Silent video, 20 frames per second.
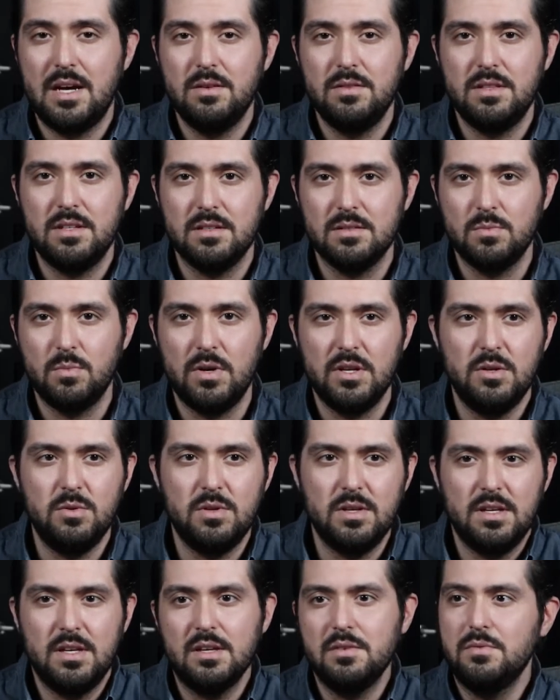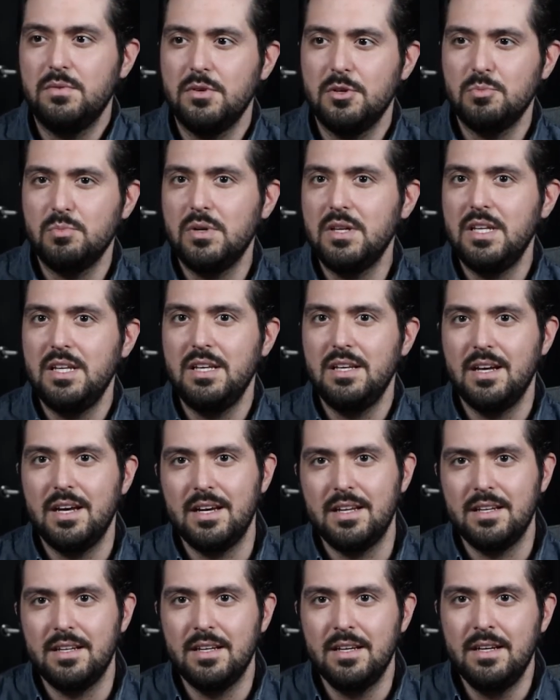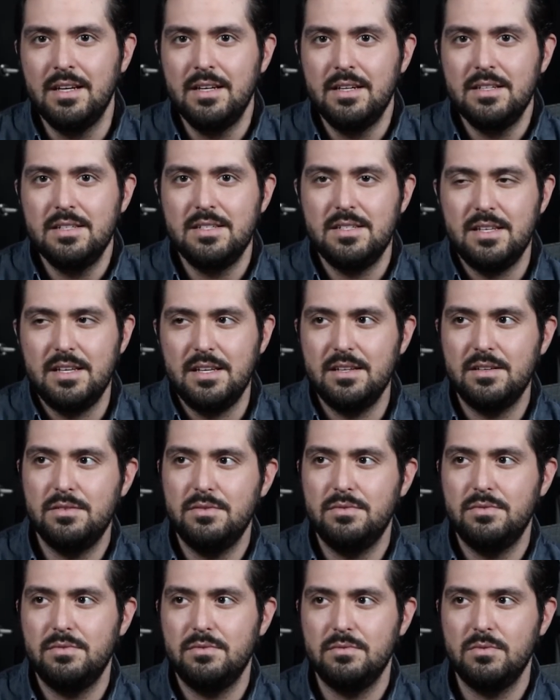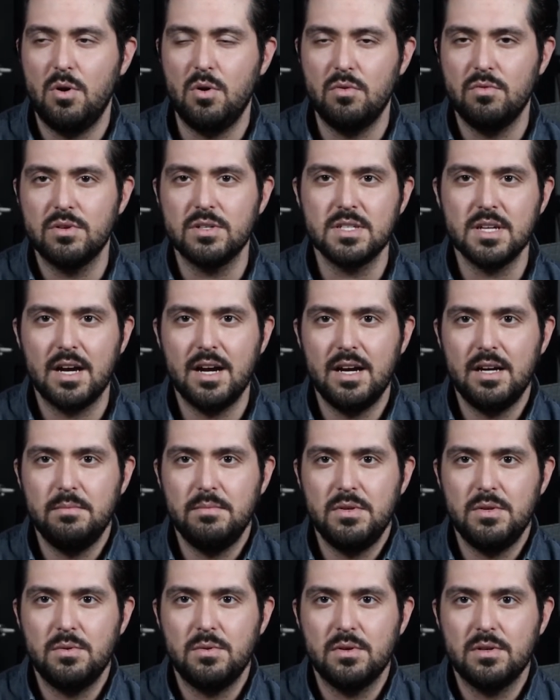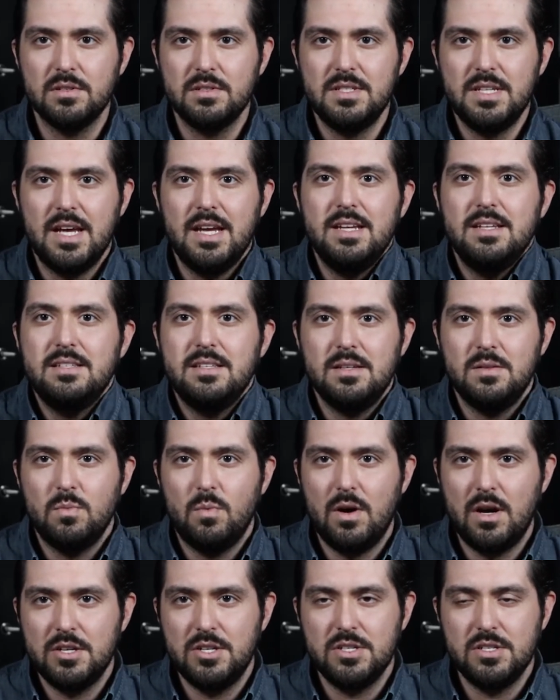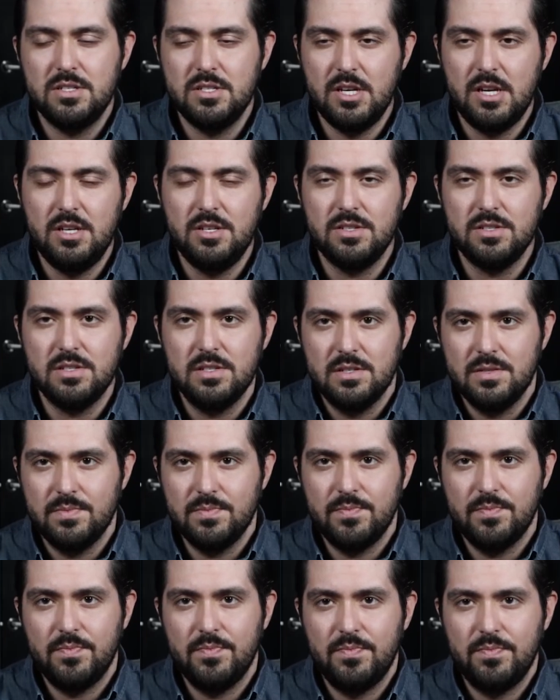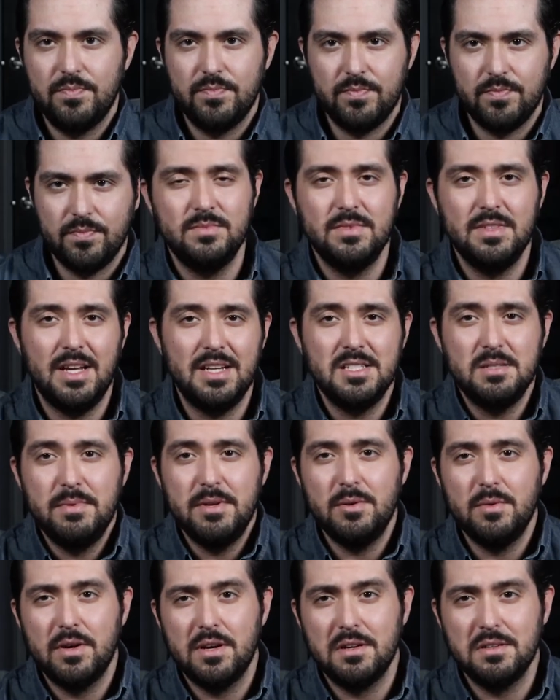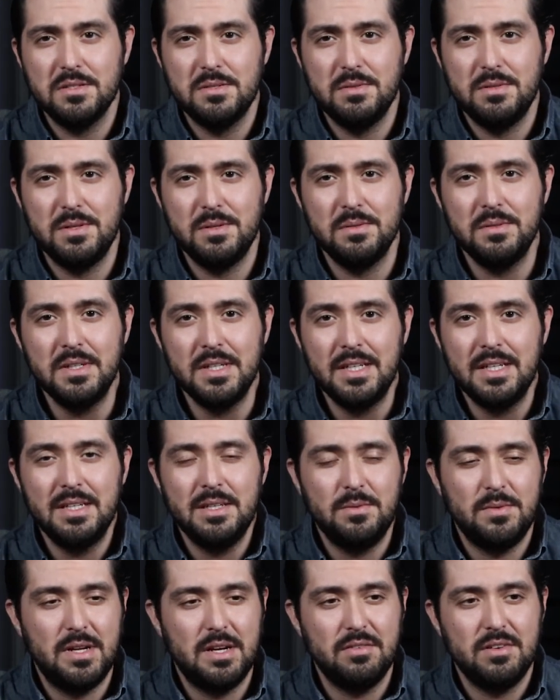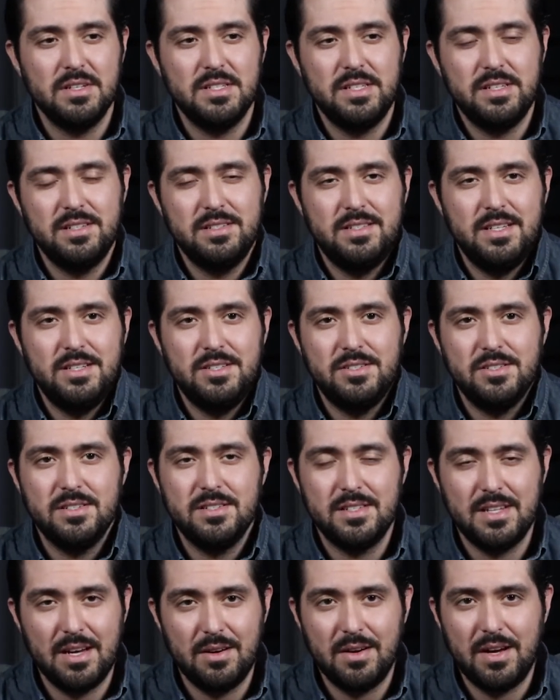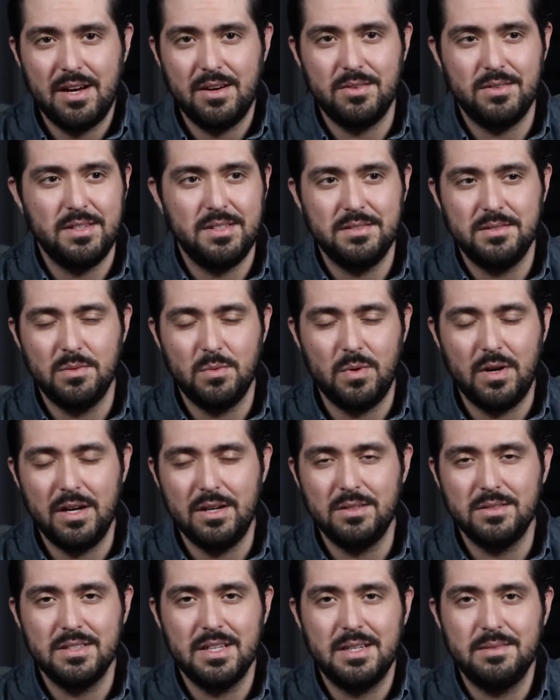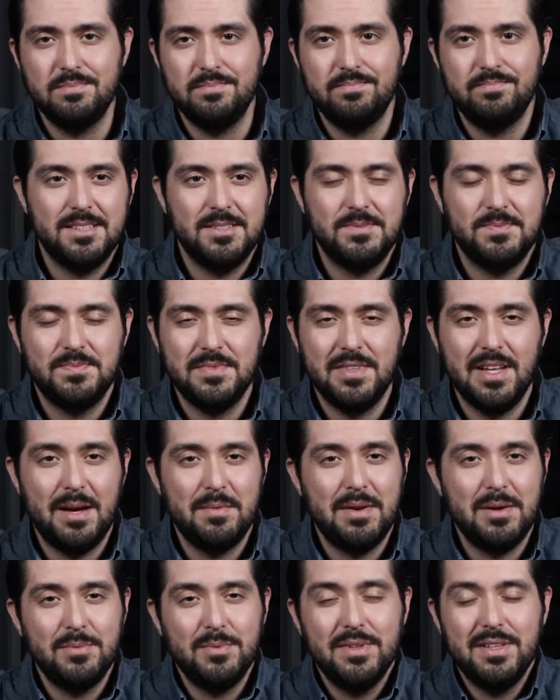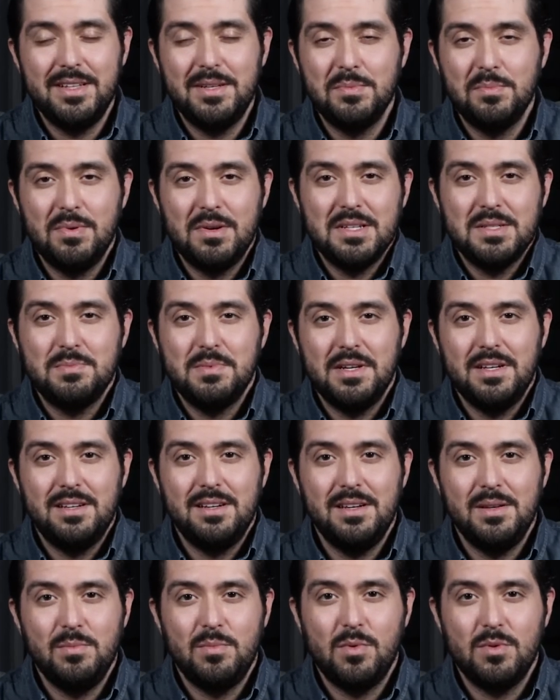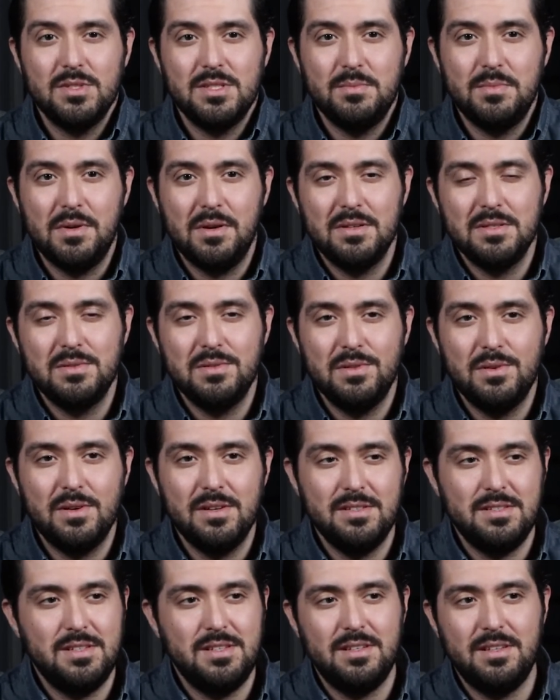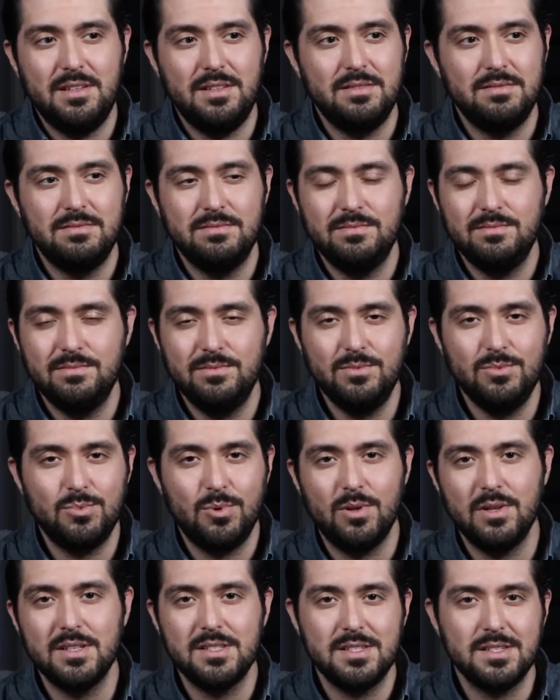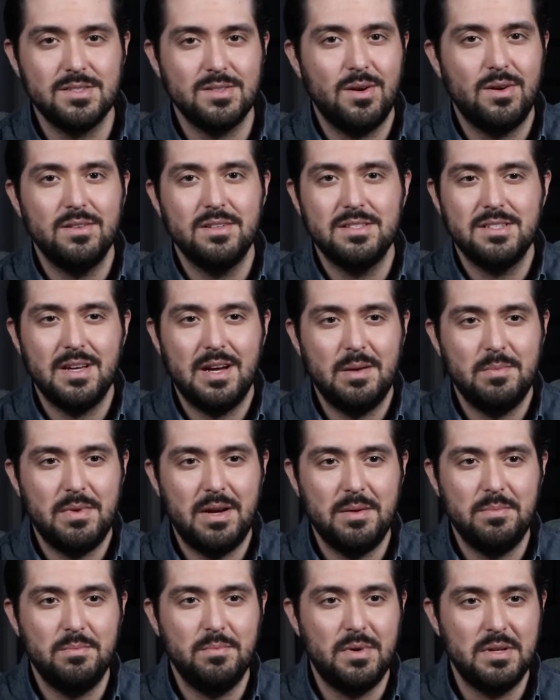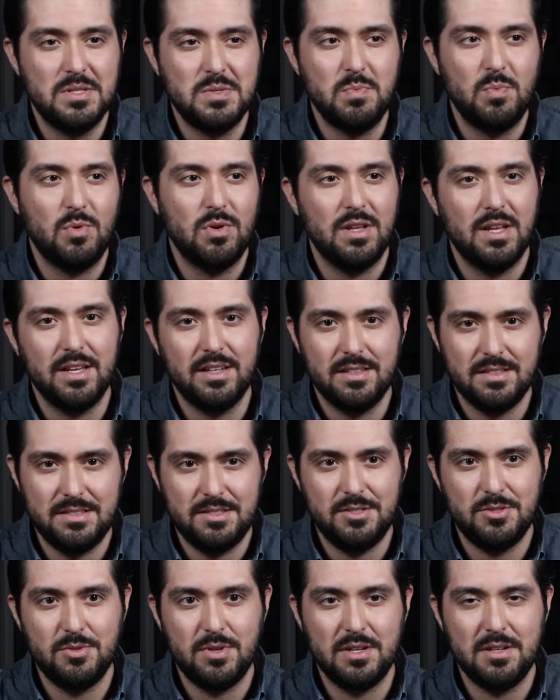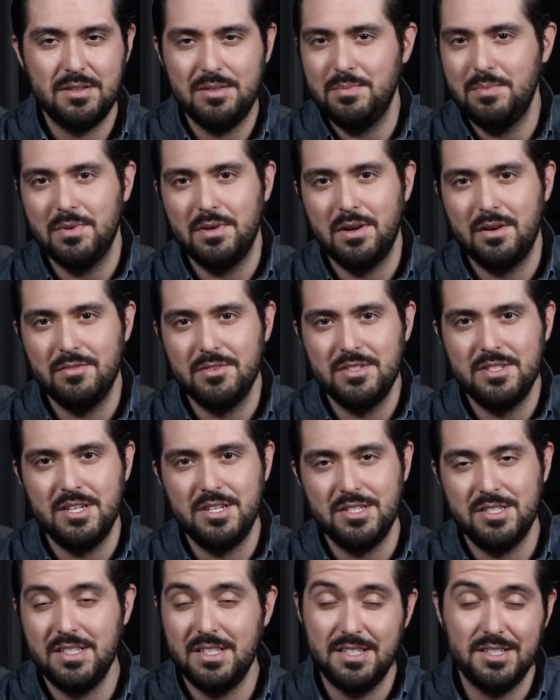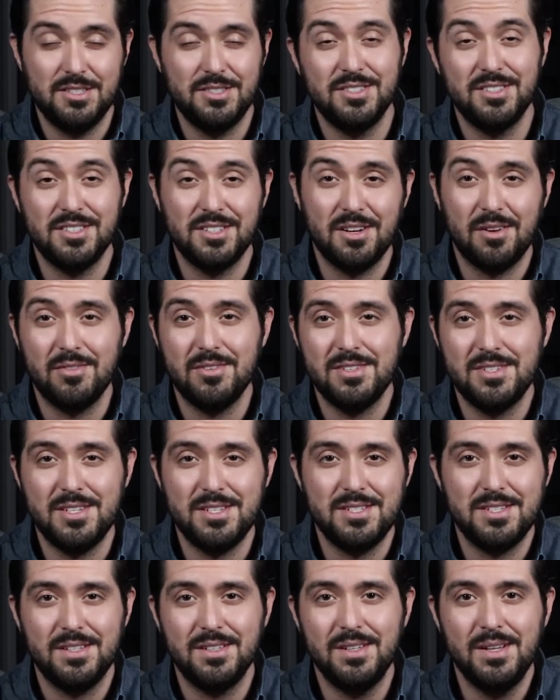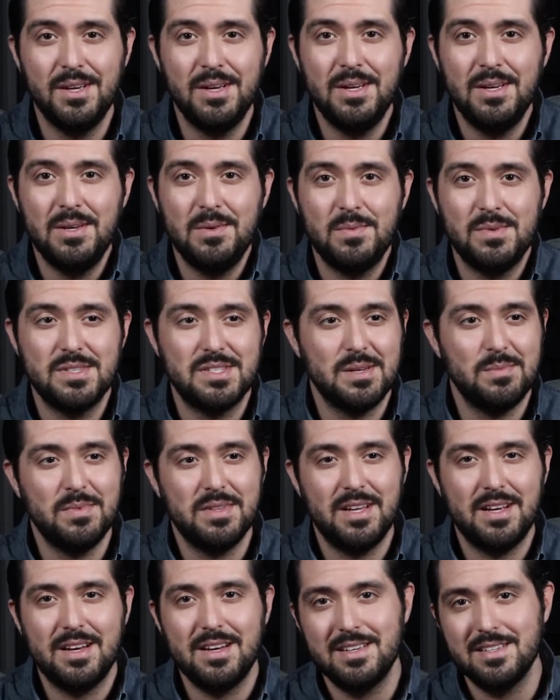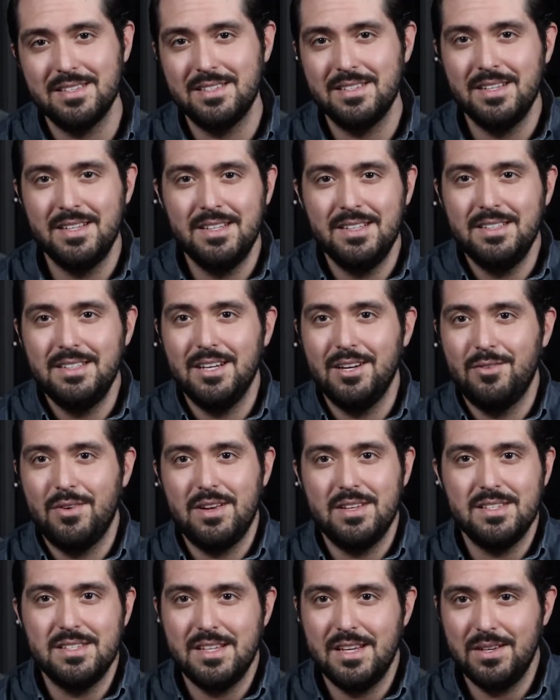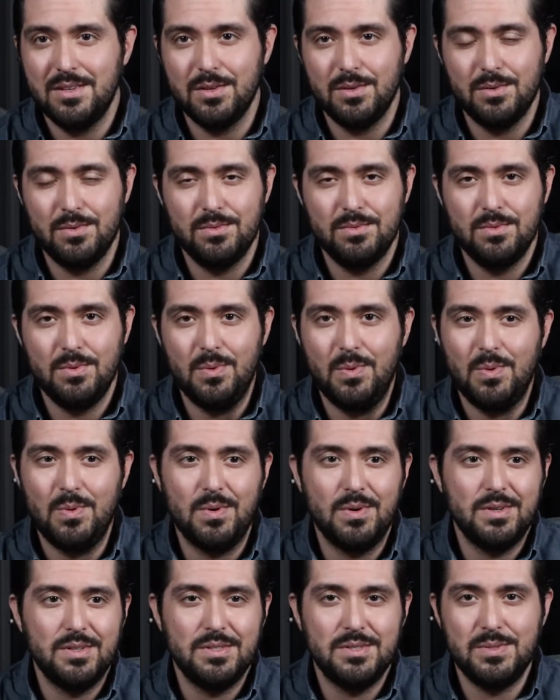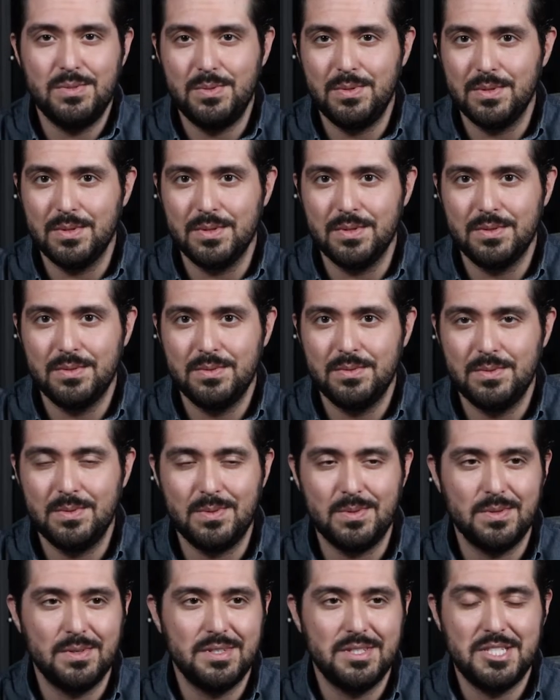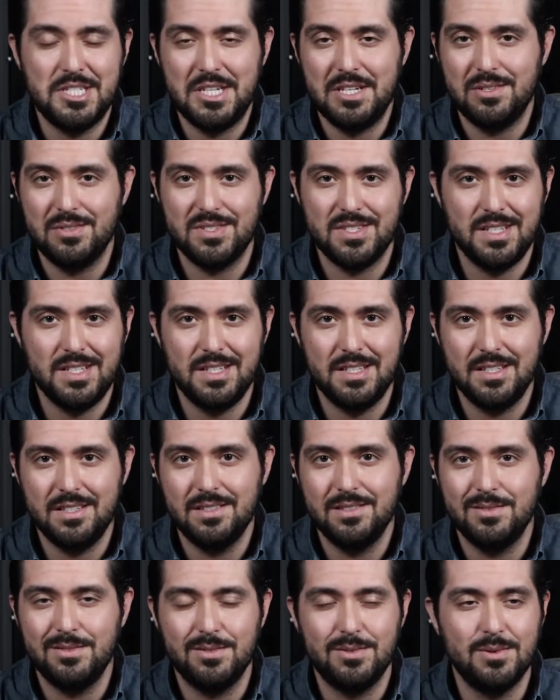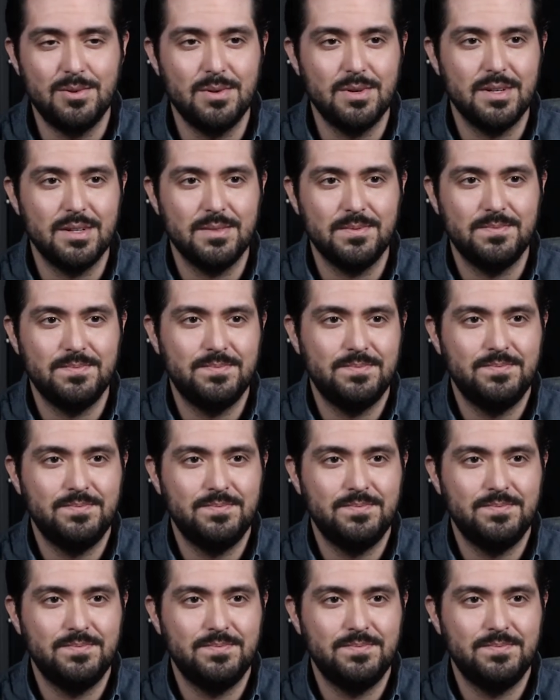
out there, what you can get for your money, and see if over time your taste in watches changes. And to be quite honest with you, whenever I see a Datejust now out in the wild, I'm I'm not really impressed by it anymore. To be honest with you, I see Rolexes all the time. I'm much more likely to strike up a conversation and a good conversation with someone that has a Grand Seiko or a Tudor or a JLC or